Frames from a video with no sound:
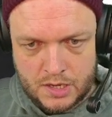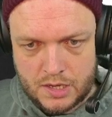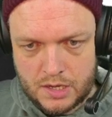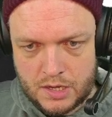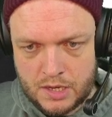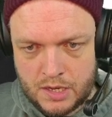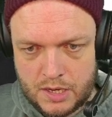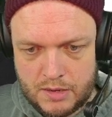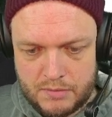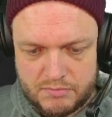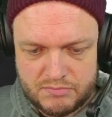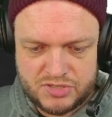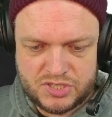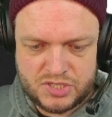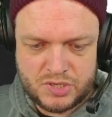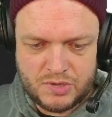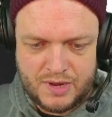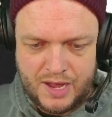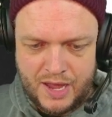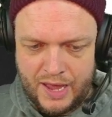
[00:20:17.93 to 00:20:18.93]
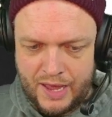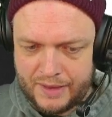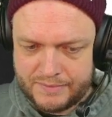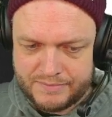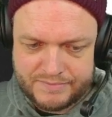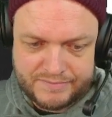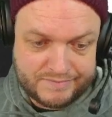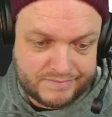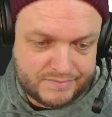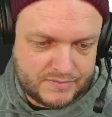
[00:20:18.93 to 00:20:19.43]
So
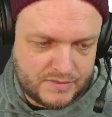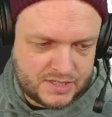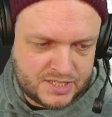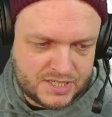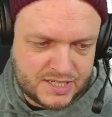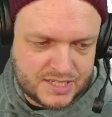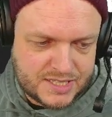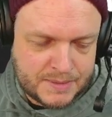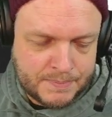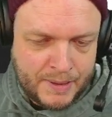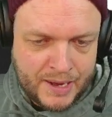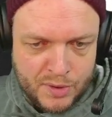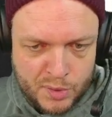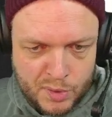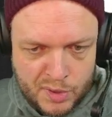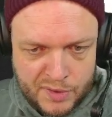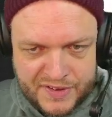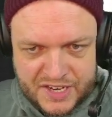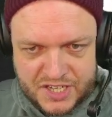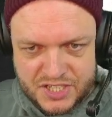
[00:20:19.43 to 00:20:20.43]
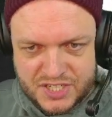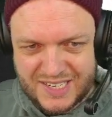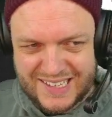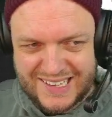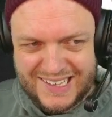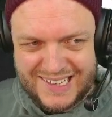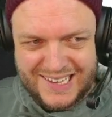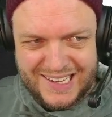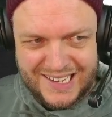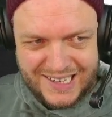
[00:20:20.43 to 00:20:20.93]
since the Pyroglyph actually
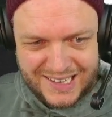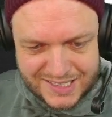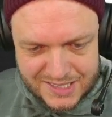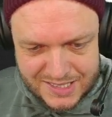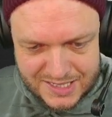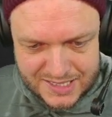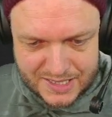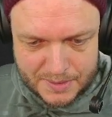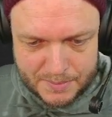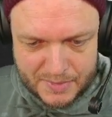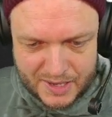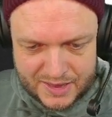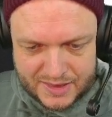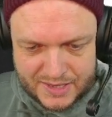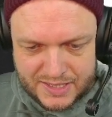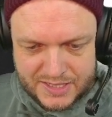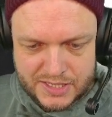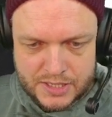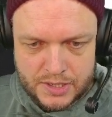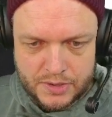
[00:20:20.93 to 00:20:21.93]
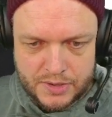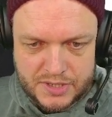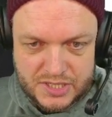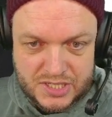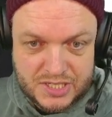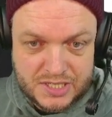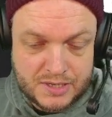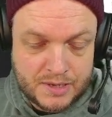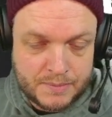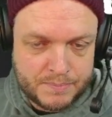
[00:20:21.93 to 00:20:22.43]
kills them, and this card
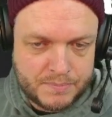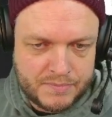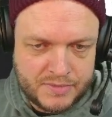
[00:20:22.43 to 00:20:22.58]
is a,